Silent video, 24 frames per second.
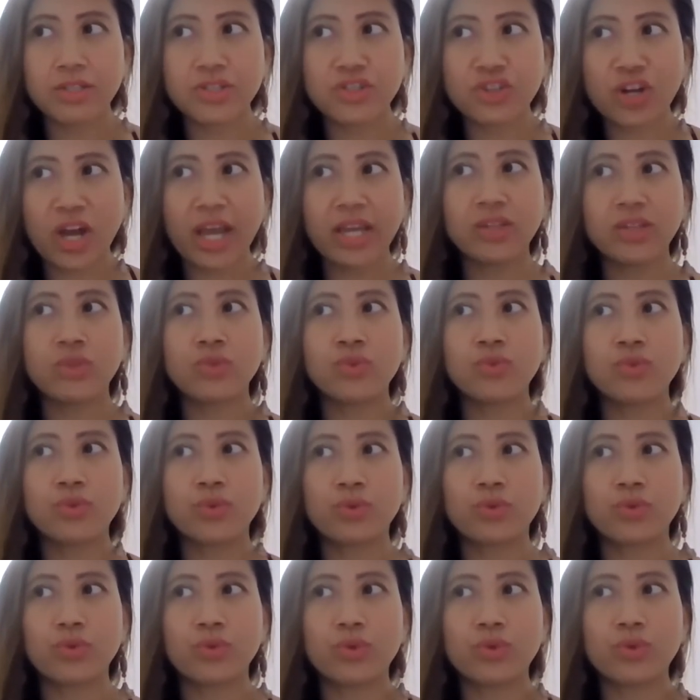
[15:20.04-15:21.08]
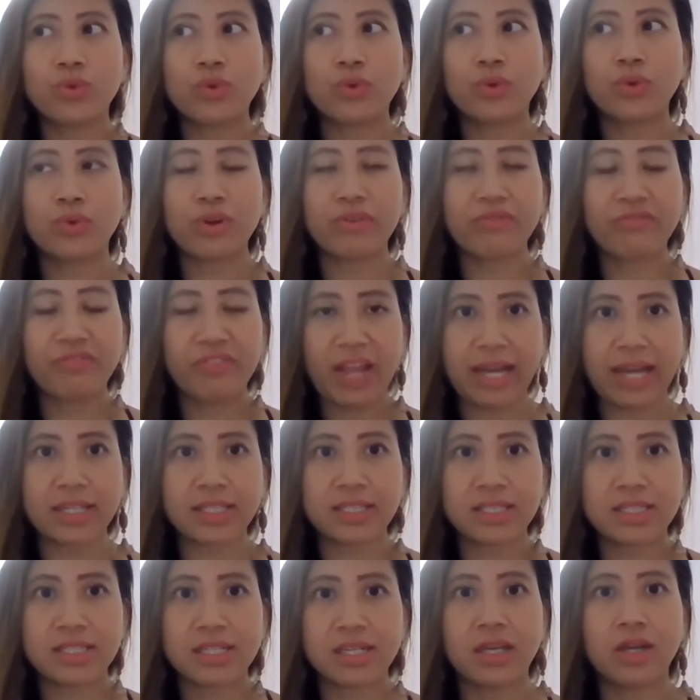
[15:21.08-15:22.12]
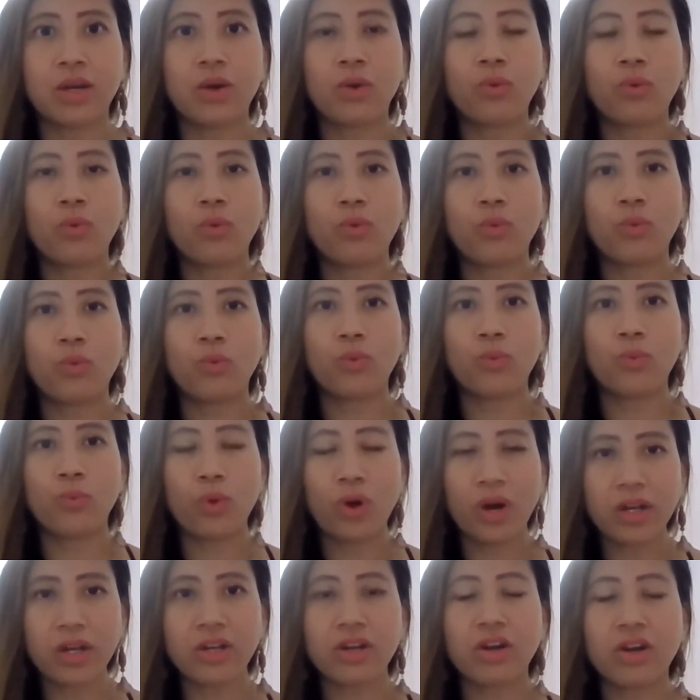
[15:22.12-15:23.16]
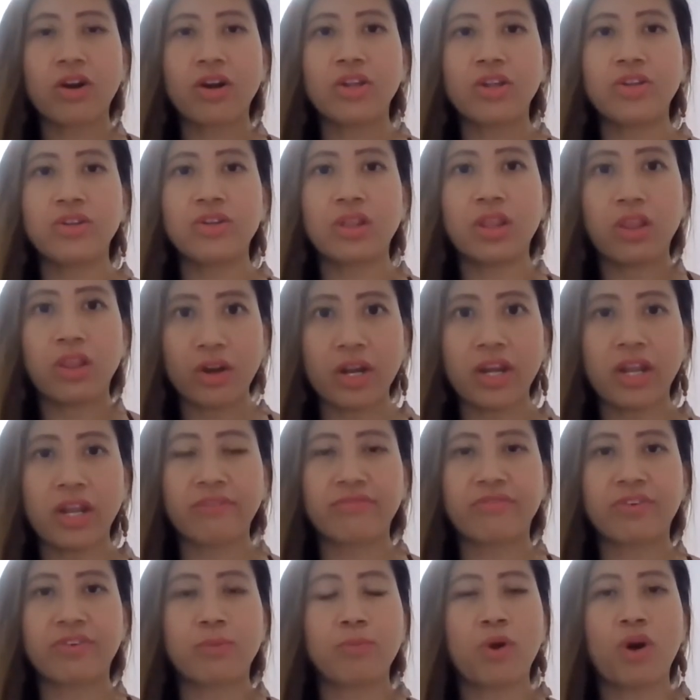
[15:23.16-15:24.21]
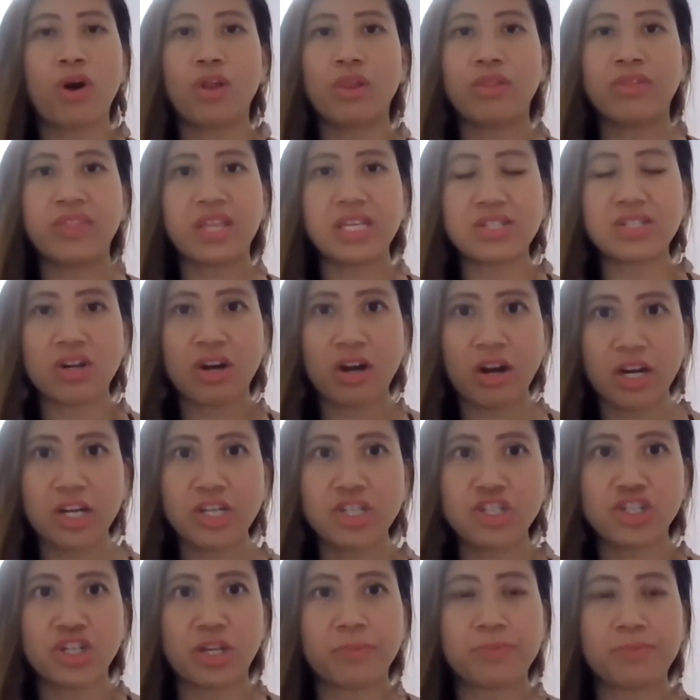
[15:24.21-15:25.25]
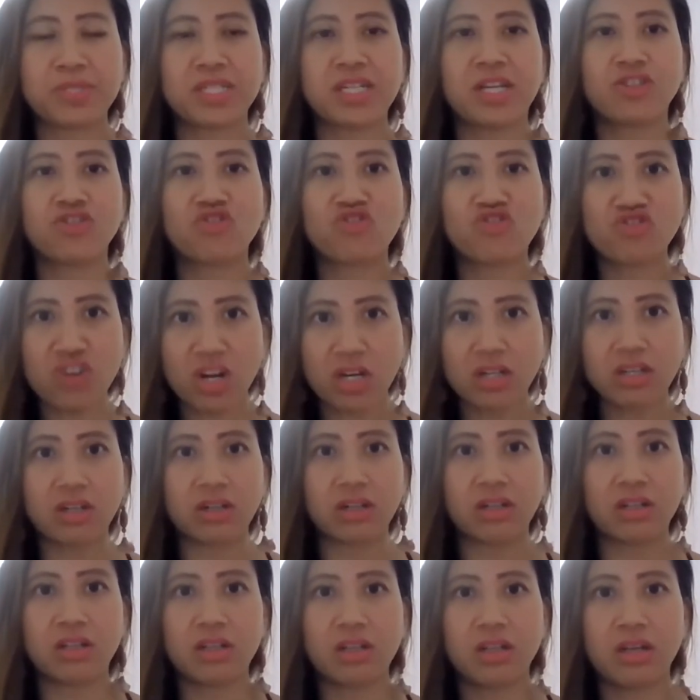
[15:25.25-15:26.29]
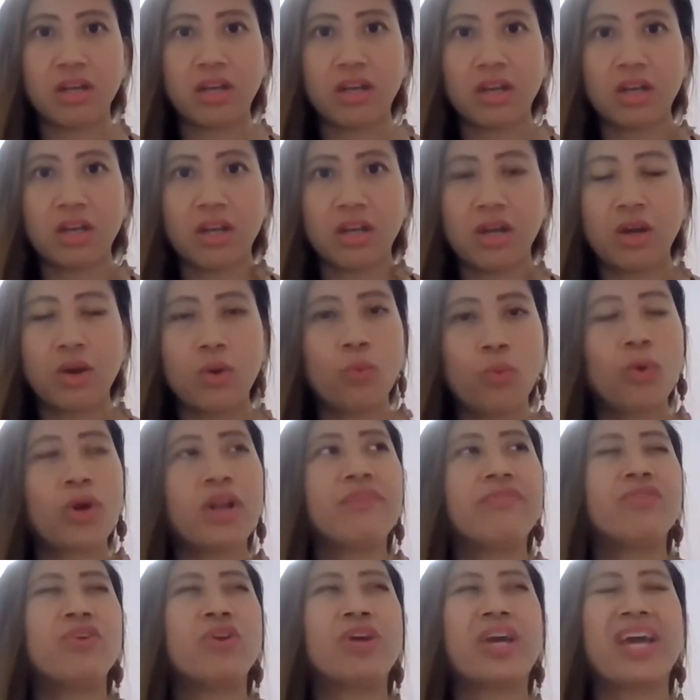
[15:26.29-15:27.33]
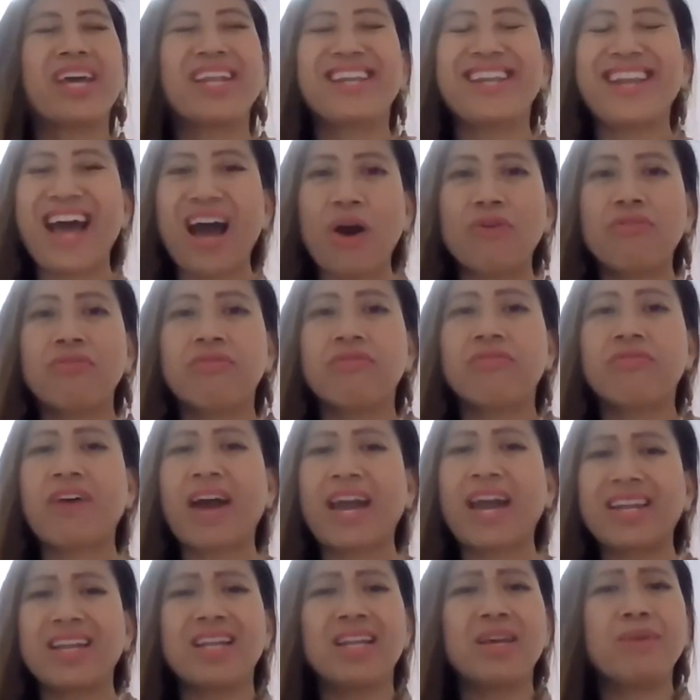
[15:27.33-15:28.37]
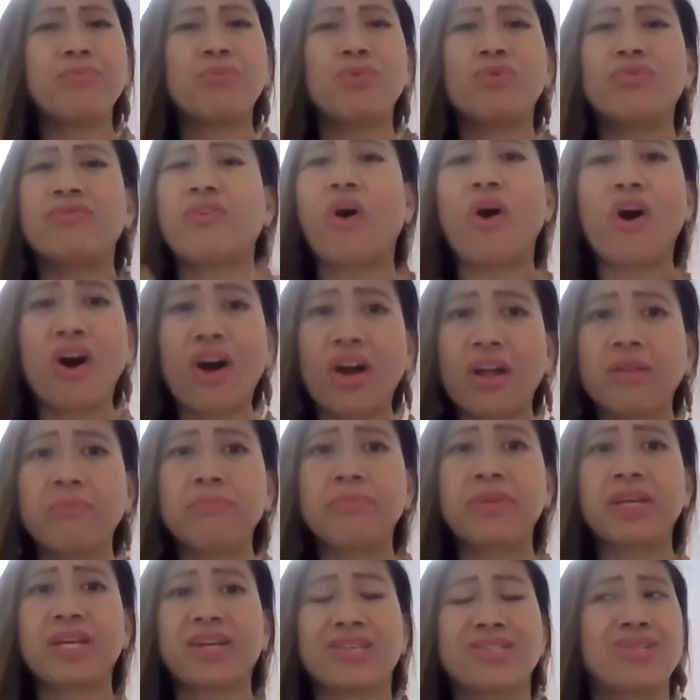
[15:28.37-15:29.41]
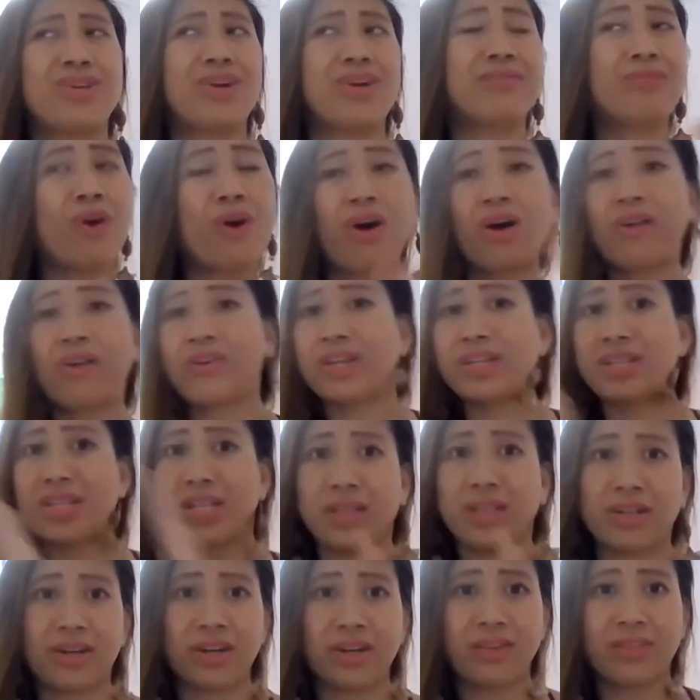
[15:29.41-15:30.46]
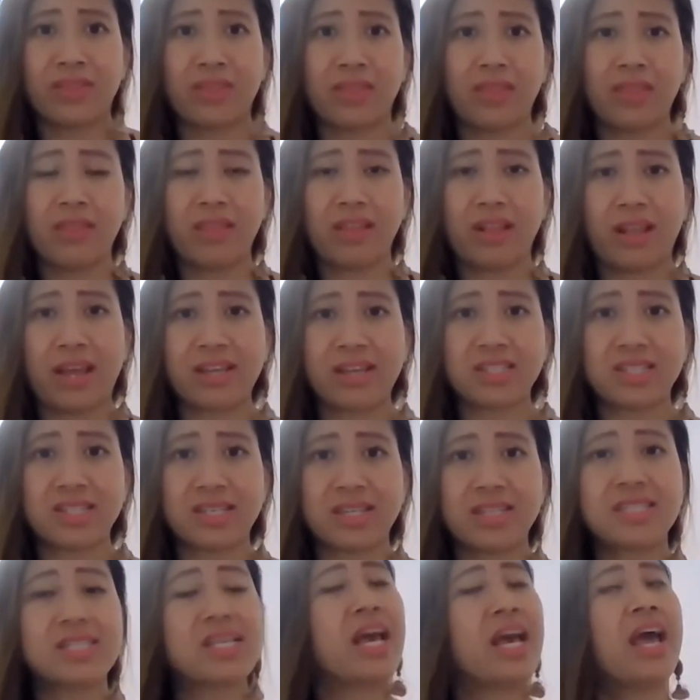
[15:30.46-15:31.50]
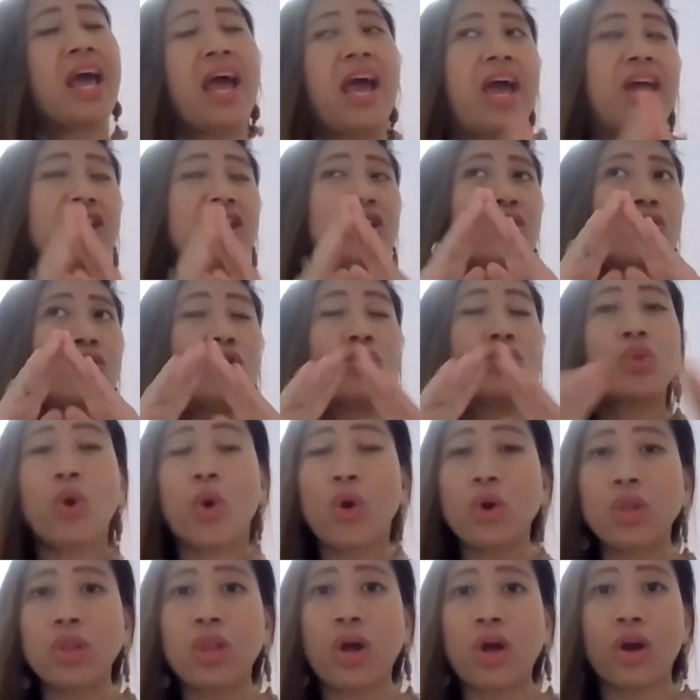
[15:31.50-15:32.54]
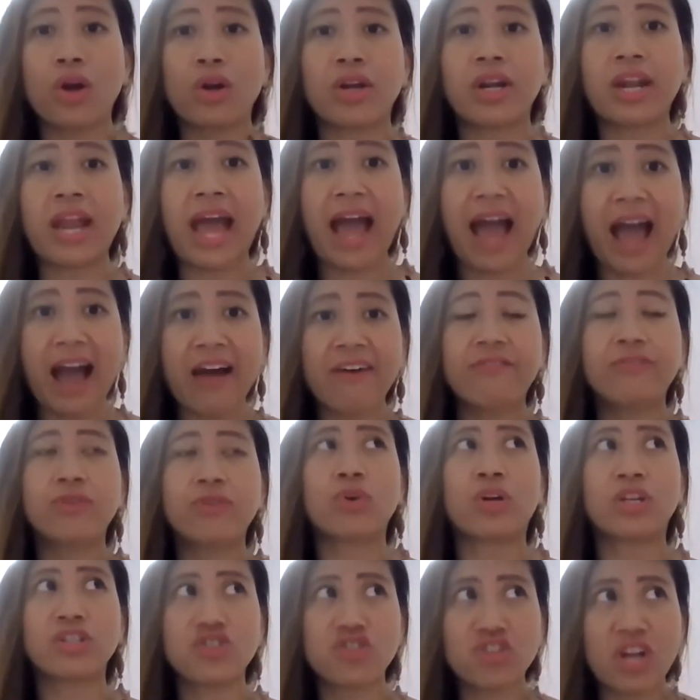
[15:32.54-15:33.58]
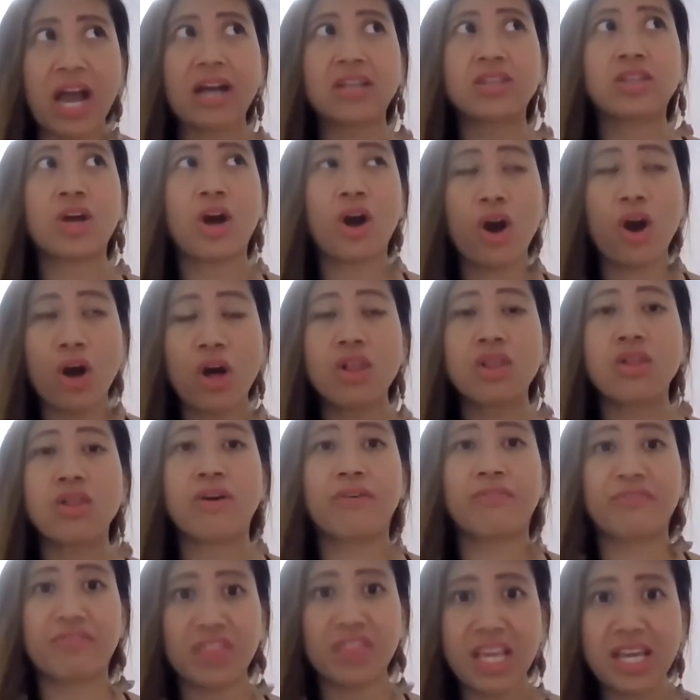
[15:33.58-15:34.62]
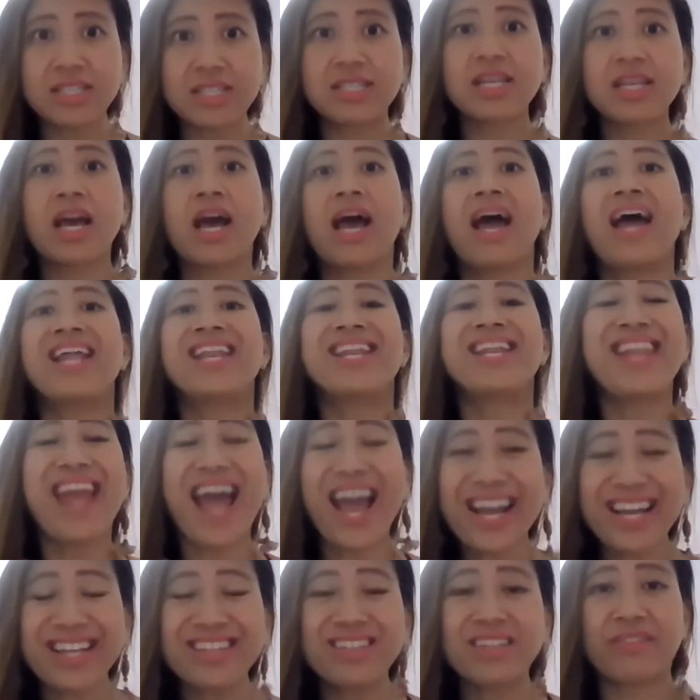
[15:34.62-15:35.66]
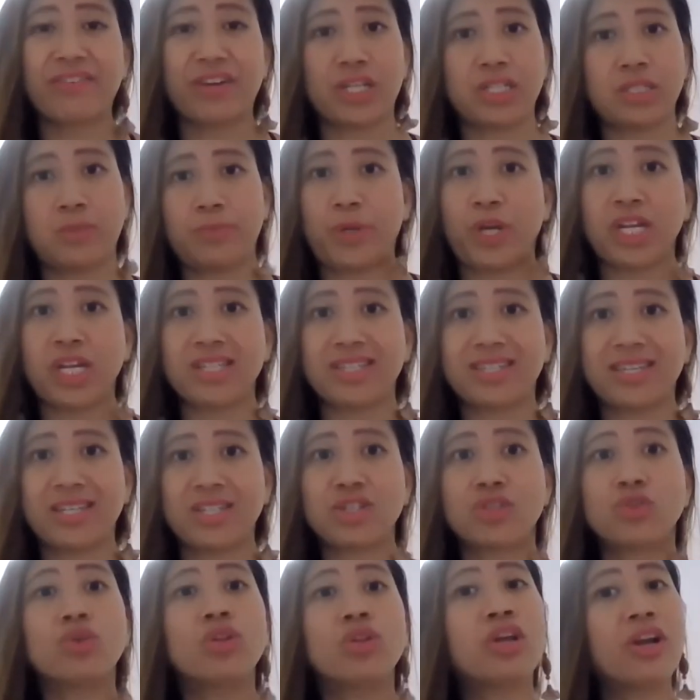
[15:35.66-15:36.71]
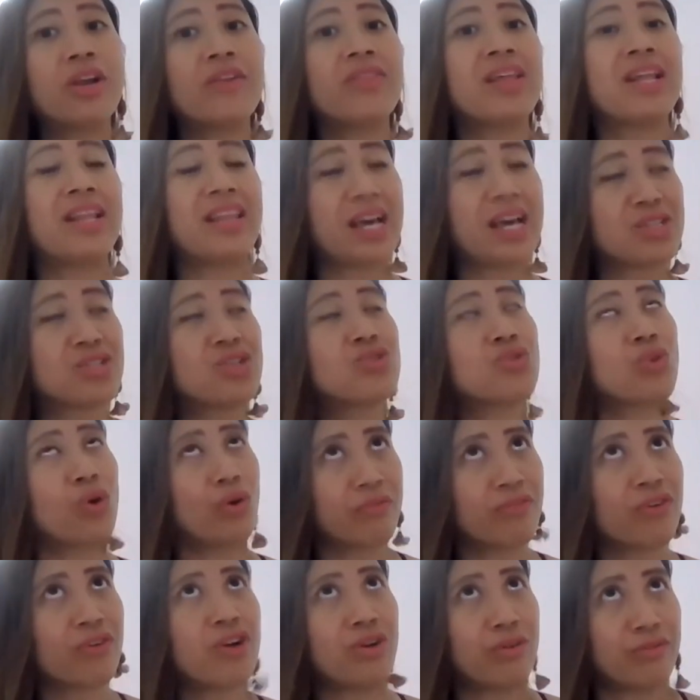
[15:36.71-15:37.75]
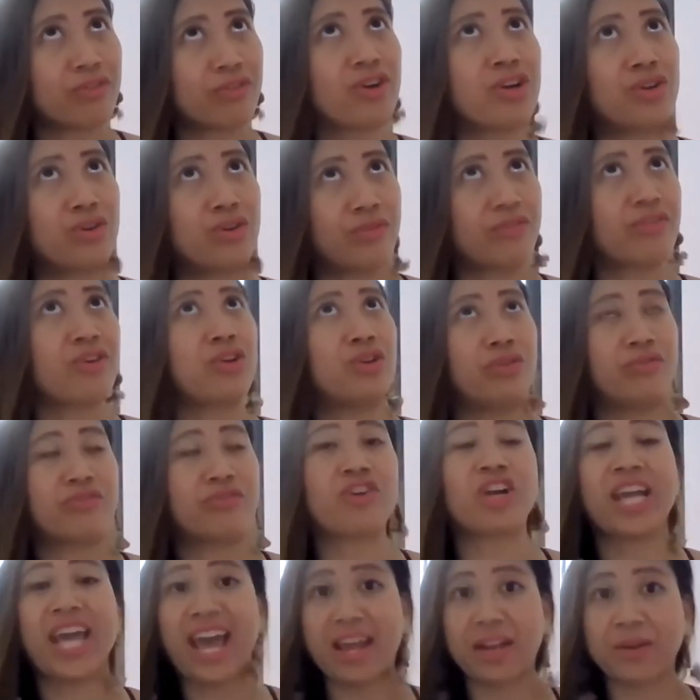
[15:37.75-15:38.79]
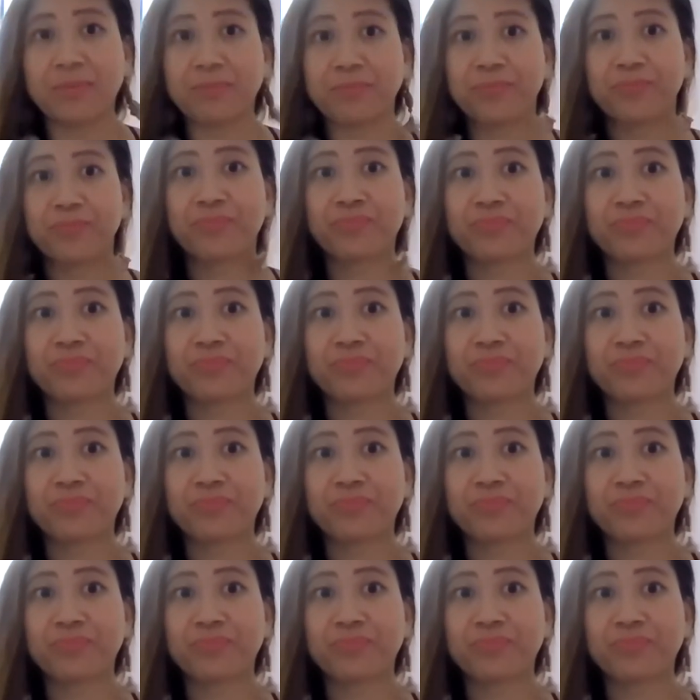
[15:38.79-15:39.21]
Try to reflect, what are you learning from all these hardships and struggle? What if you can now finally move on because you have already learned the lessons and you no longer have to attract all of these negative experiences to learn the lessons over and over and over and over again?